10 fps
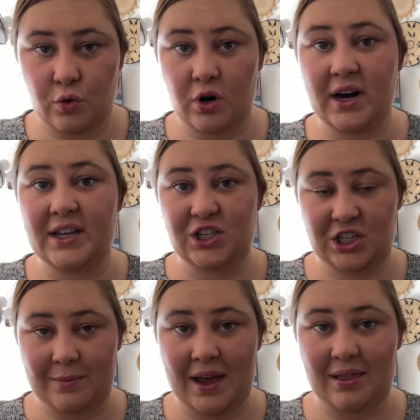or a
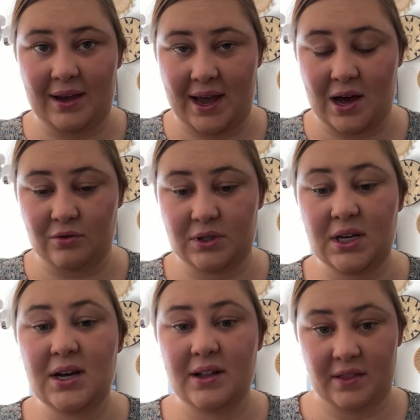Gmail account,
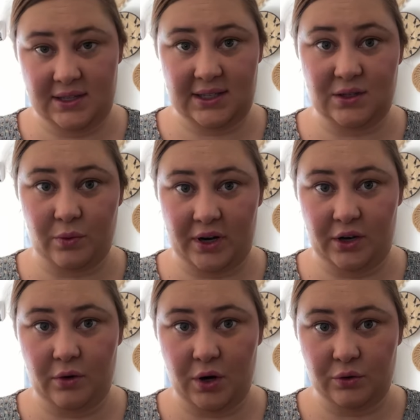this is where
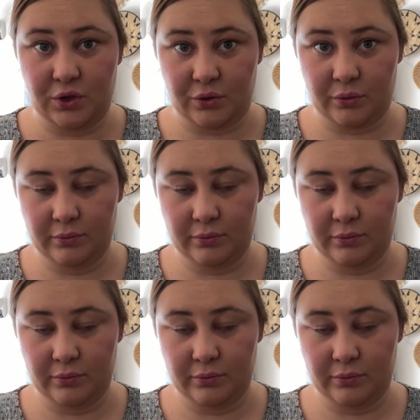you go to.